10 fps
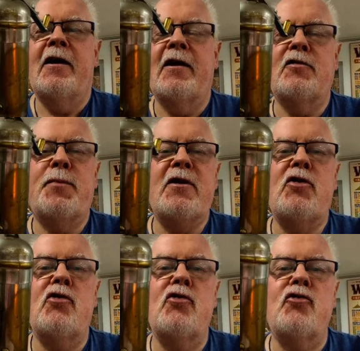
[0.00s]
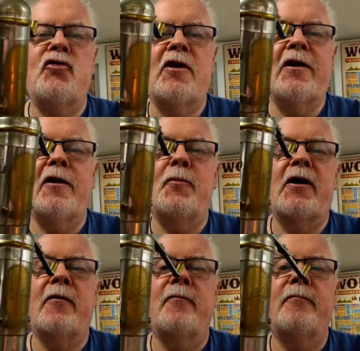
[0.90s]
it's been used a little
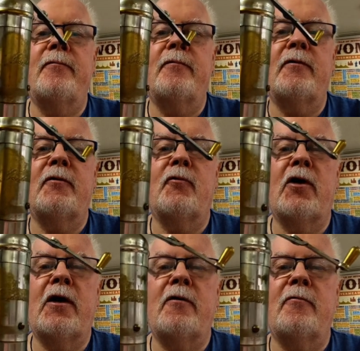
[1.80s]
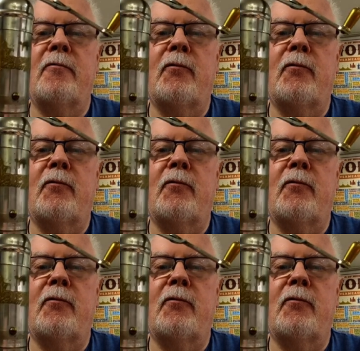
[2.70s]
bit, right?